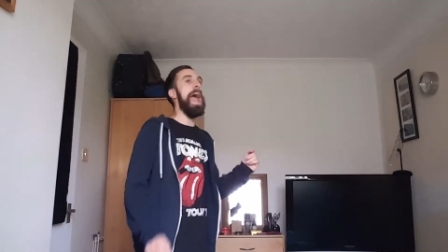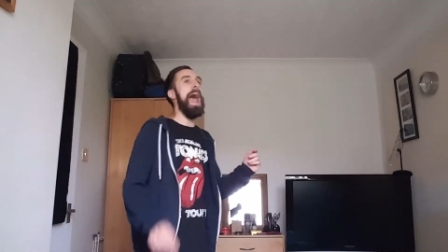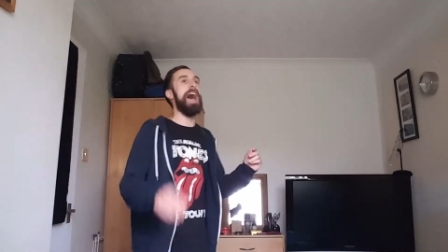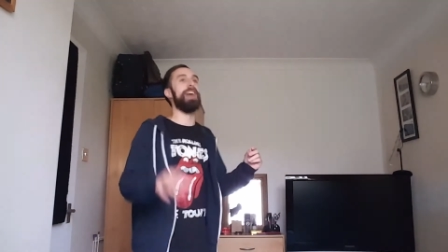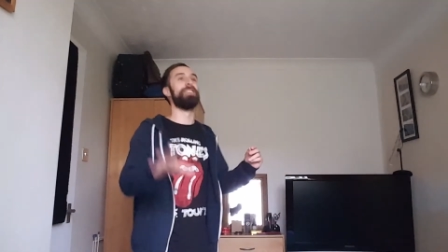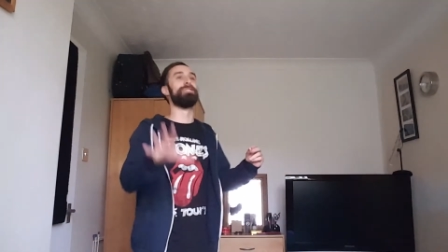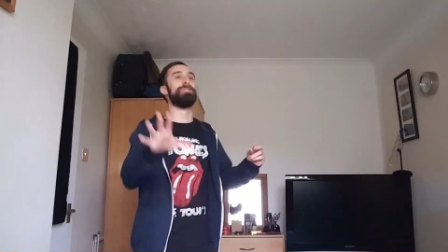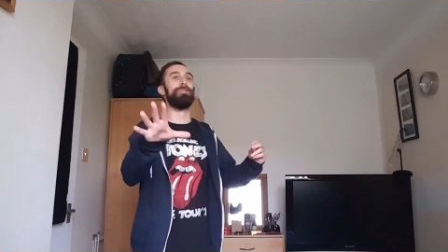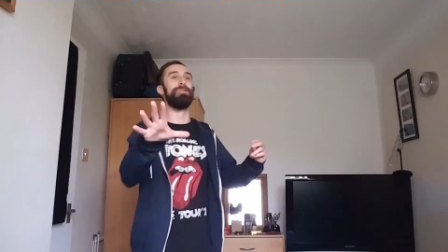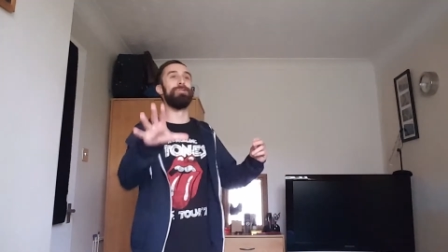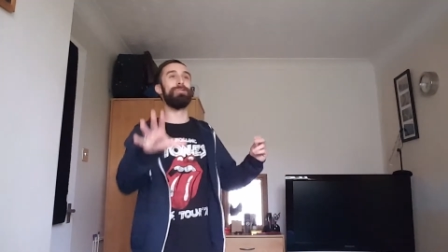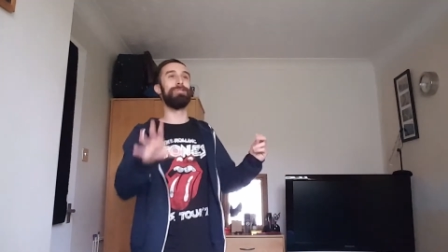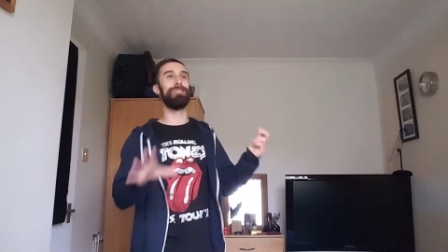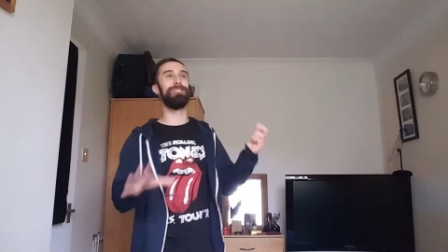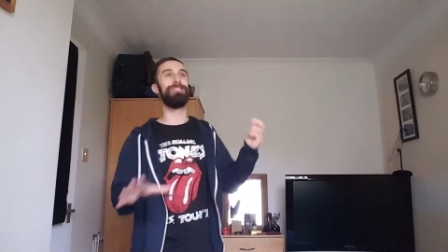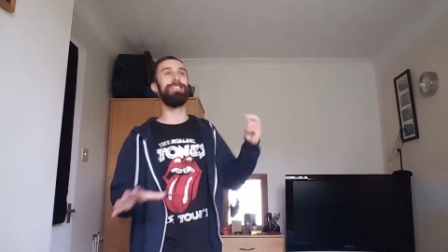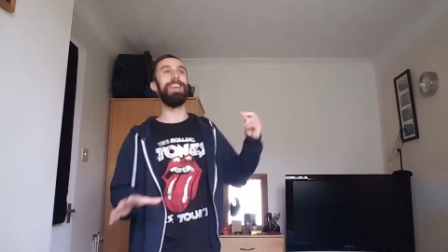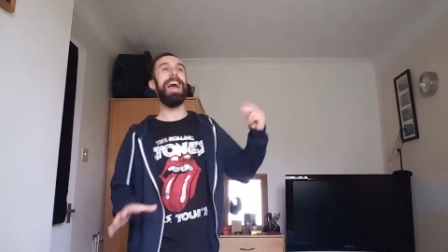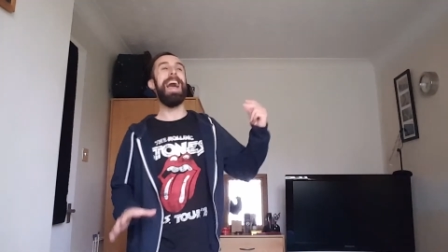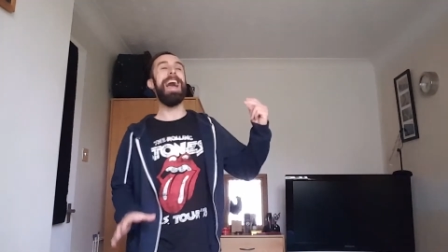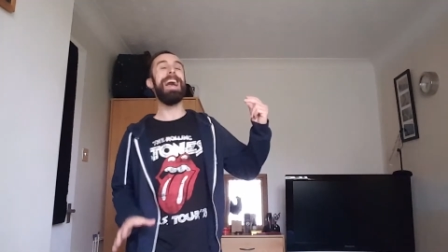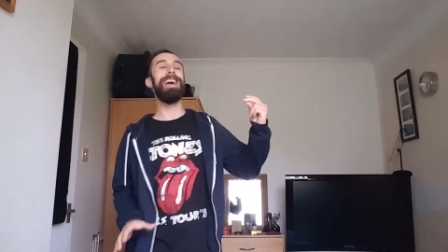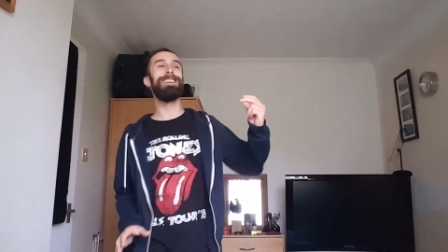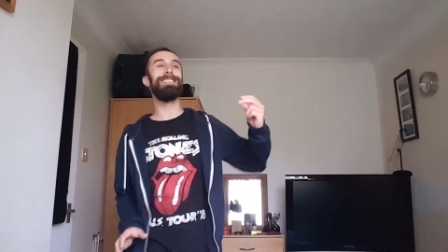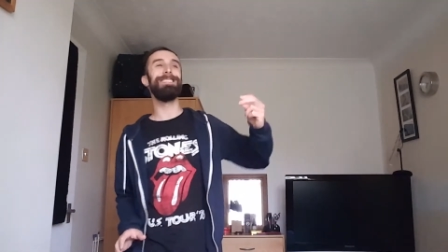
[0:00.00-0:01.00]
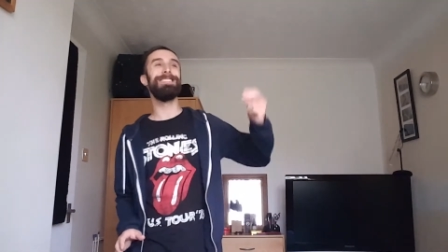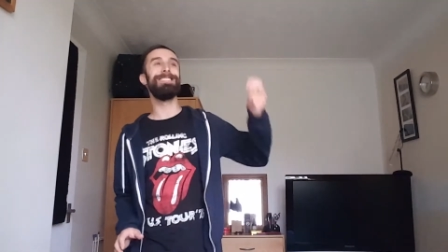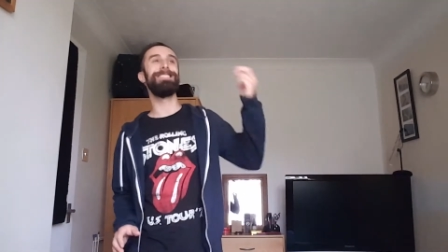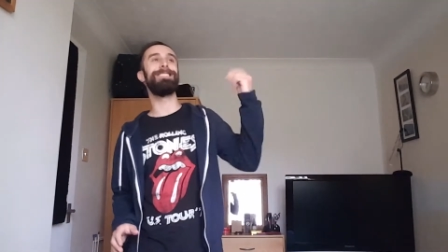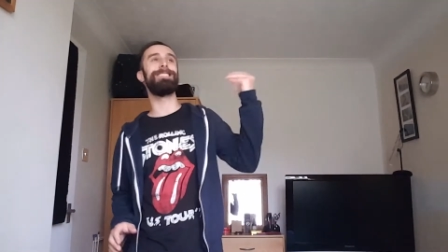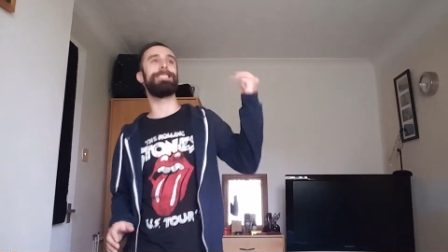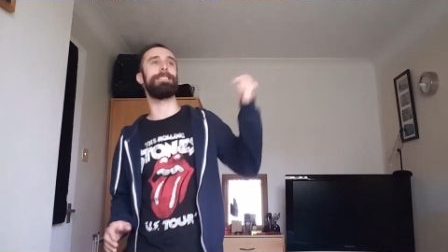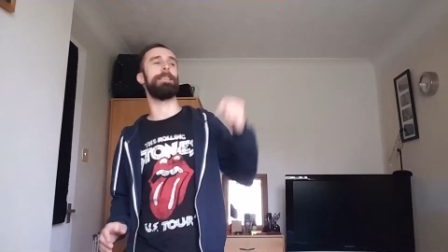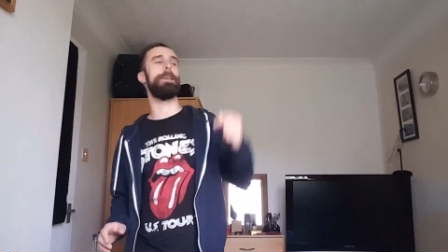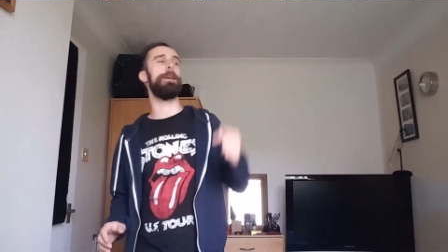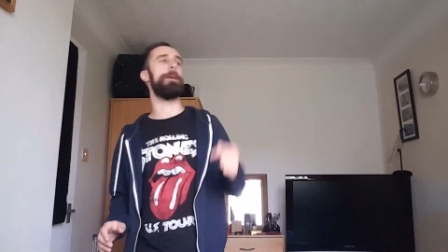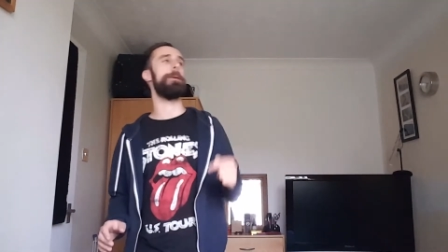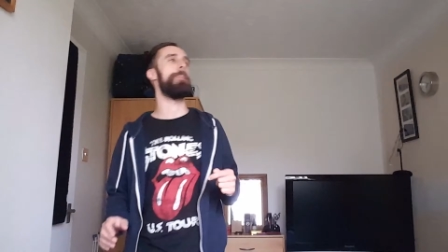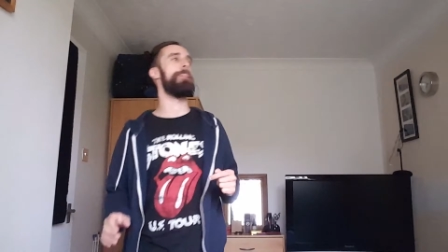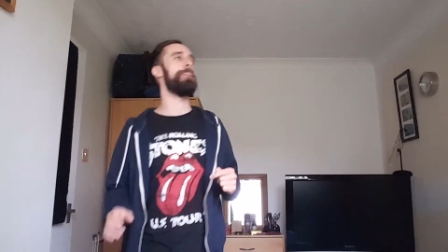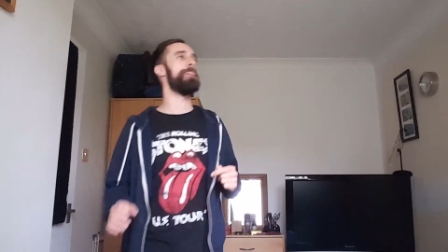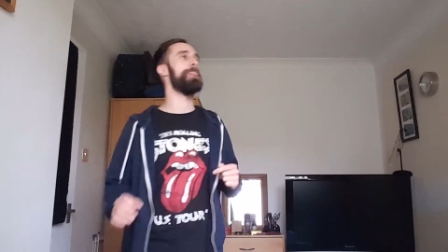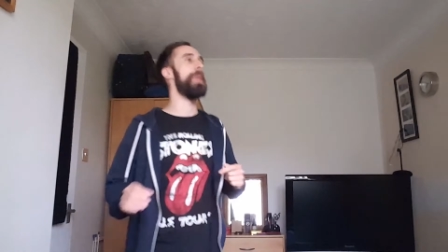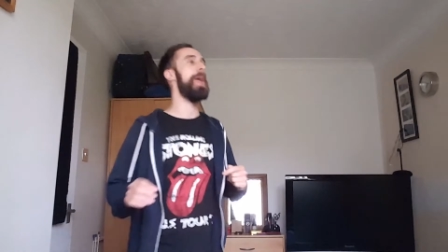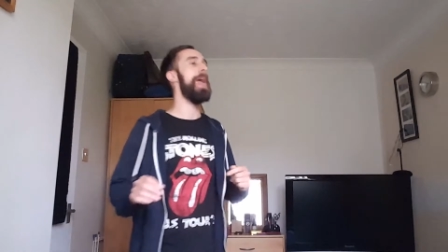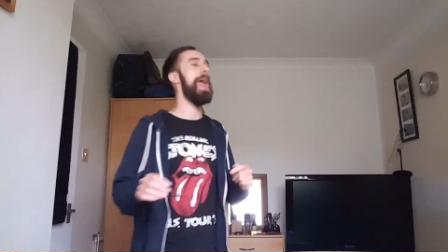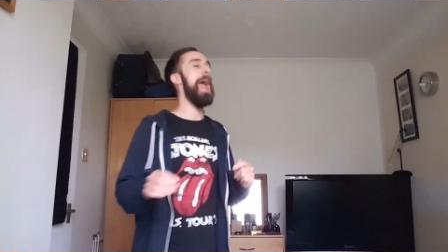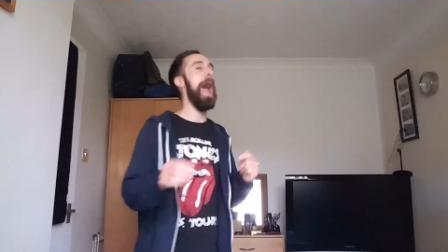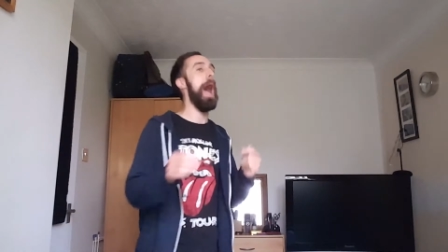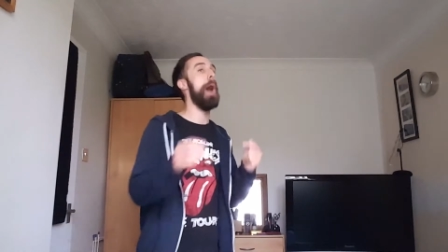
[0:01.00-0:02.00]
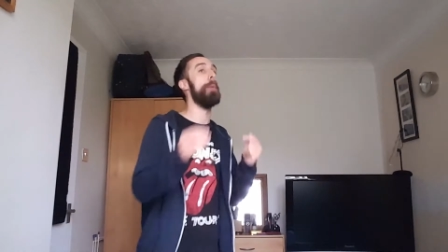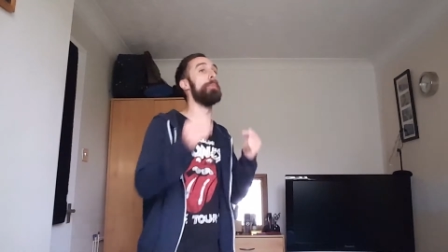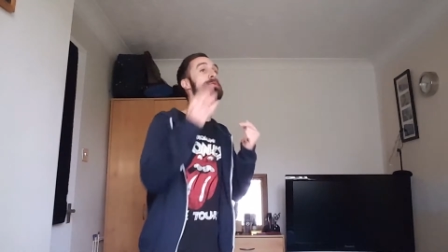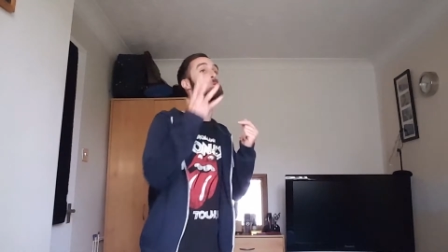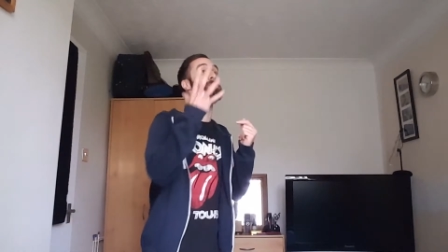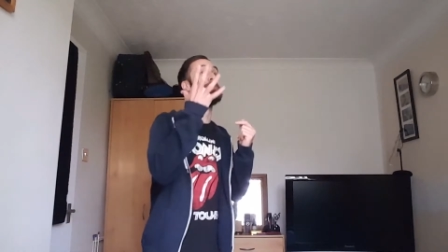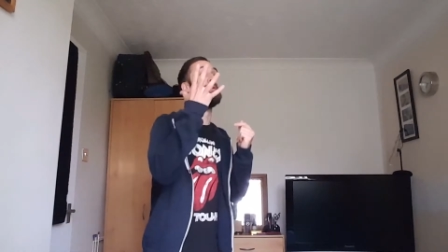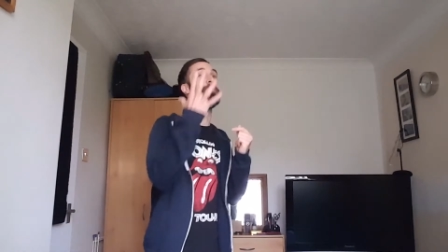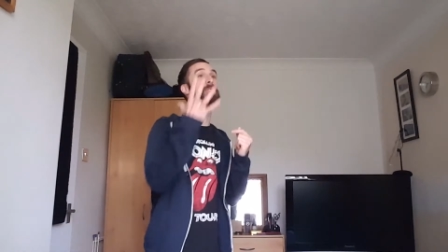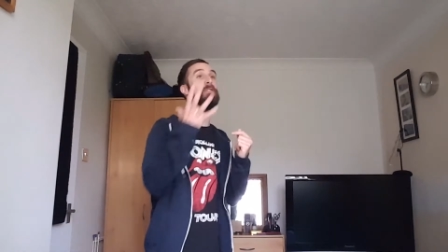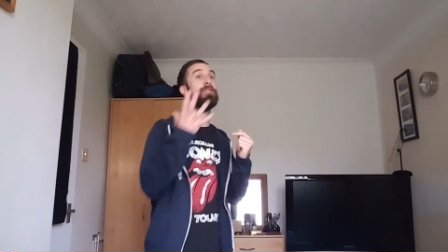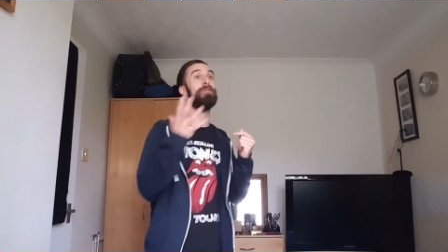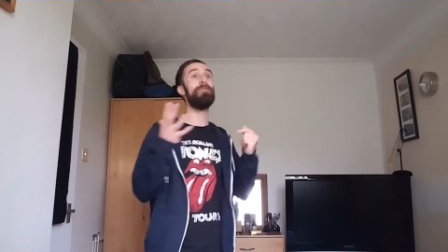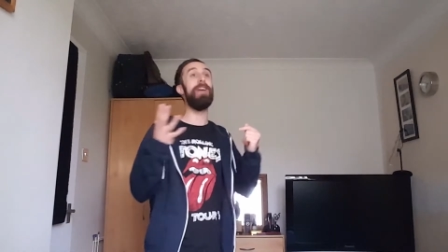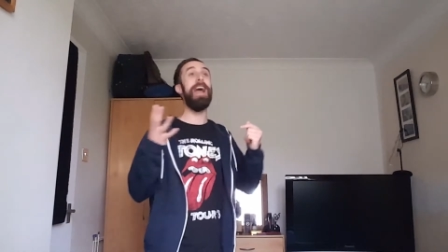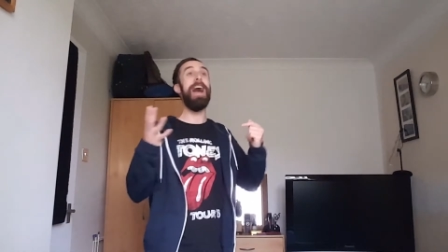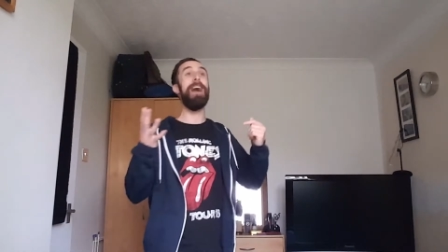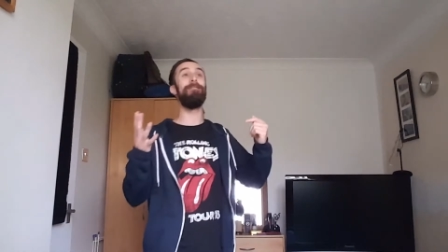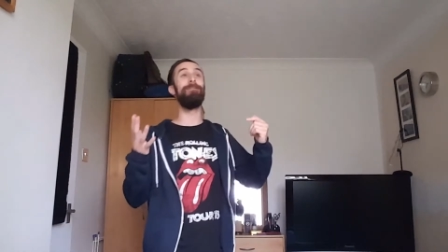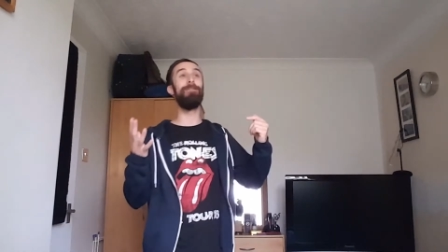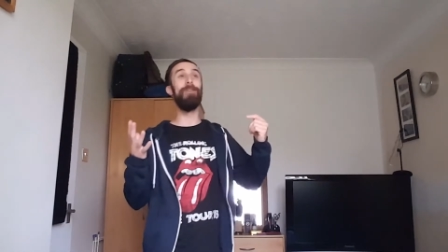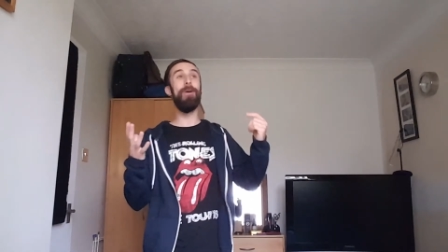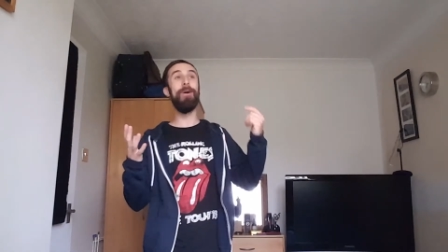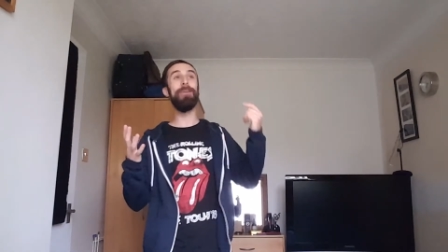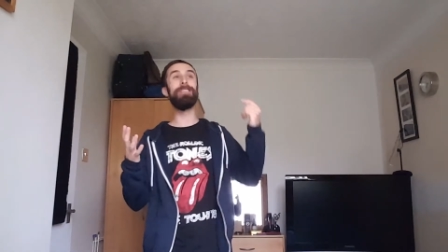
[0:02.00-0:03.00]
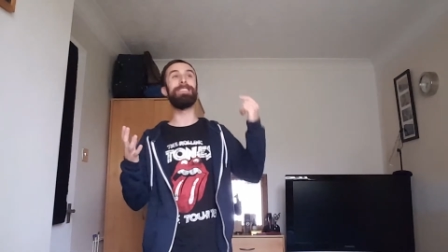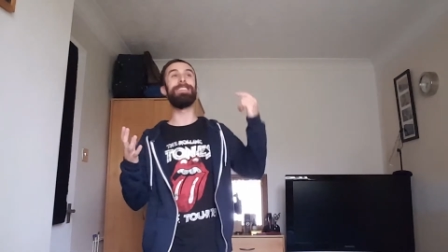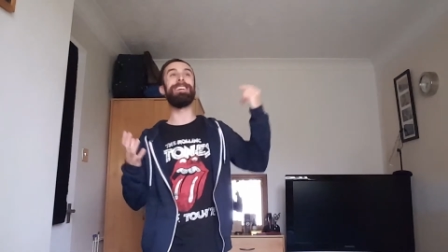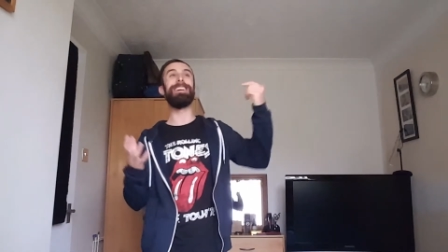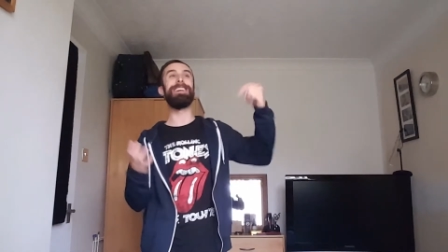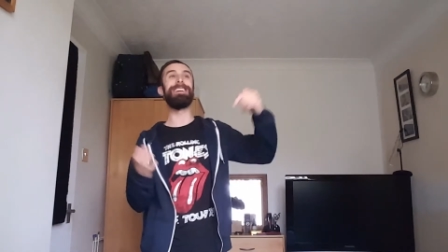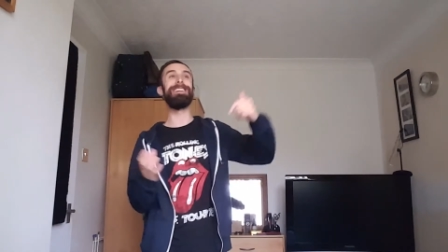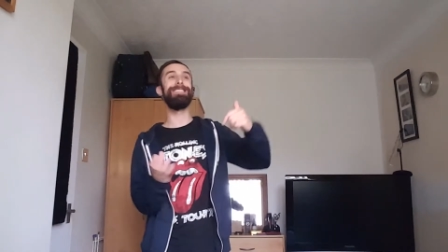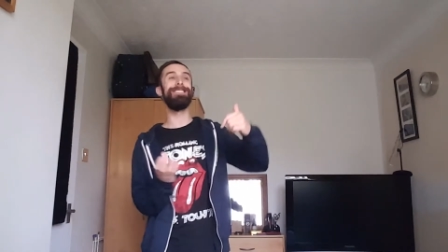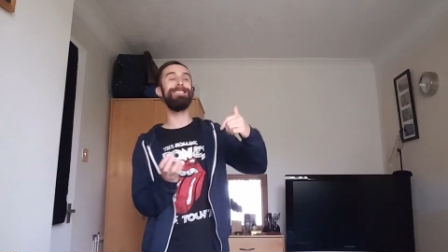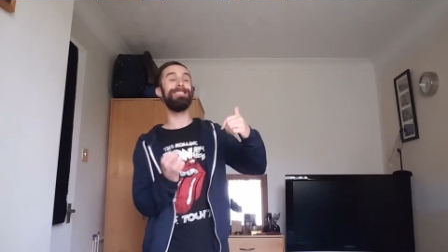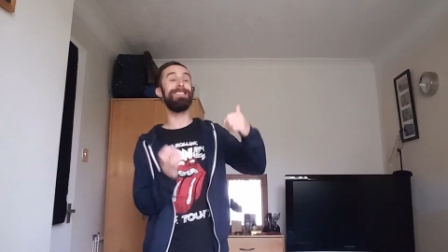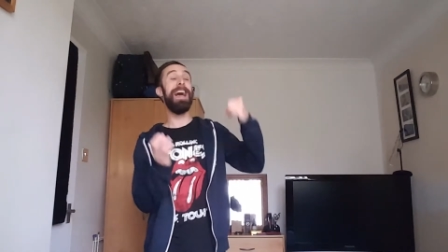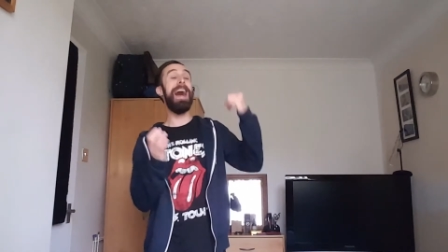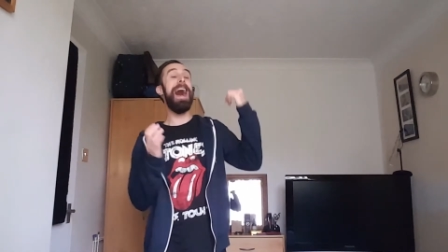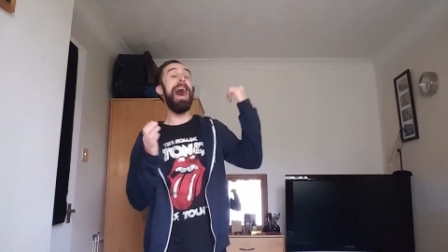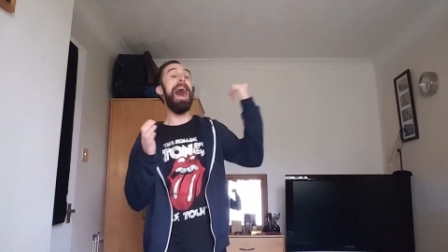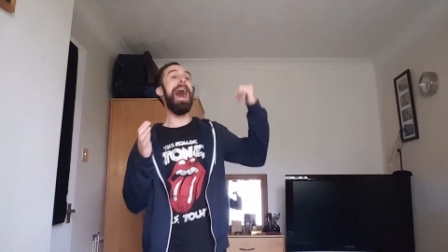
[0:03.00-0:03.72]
I took a chance. I was moving around for years.